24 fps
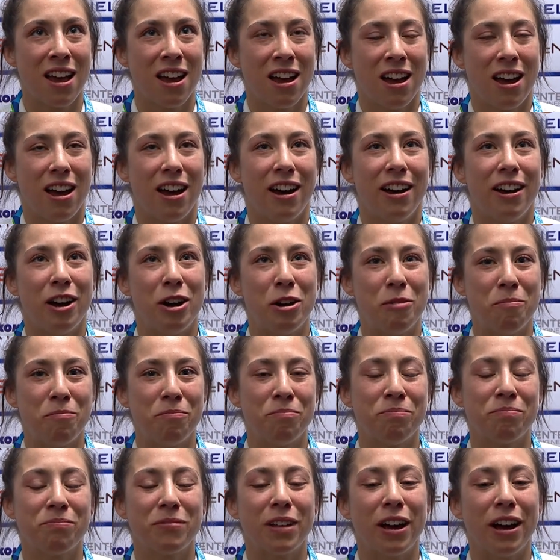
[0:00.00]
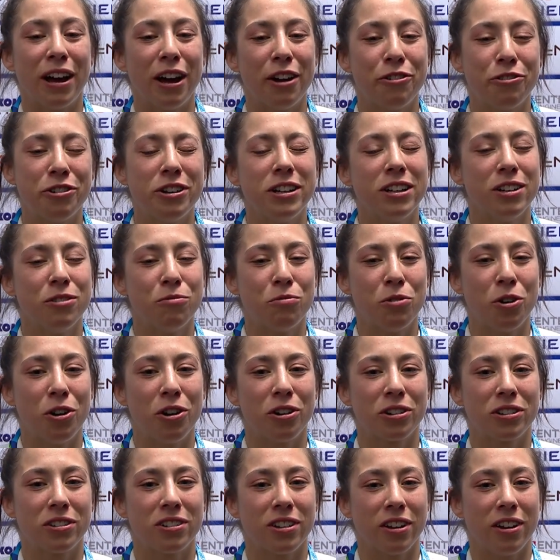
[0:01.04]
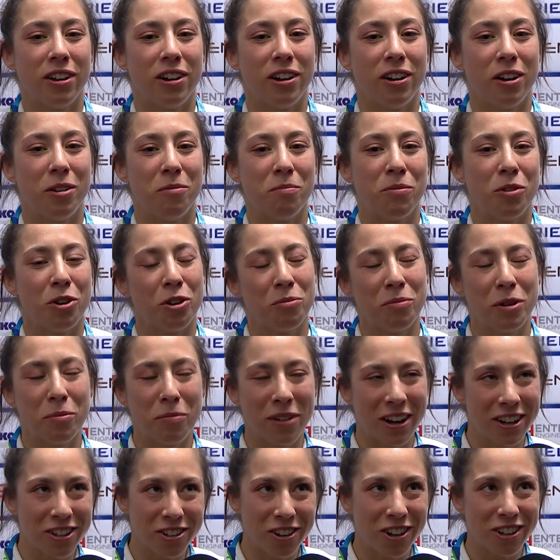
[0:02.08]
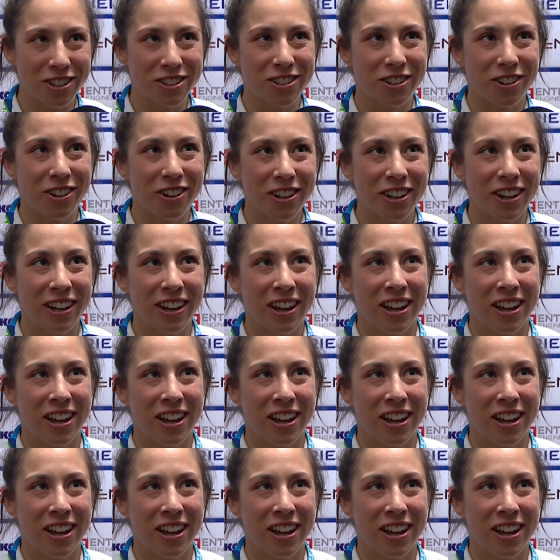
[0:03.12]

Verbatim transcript: Um, I really worked um, on my mind also.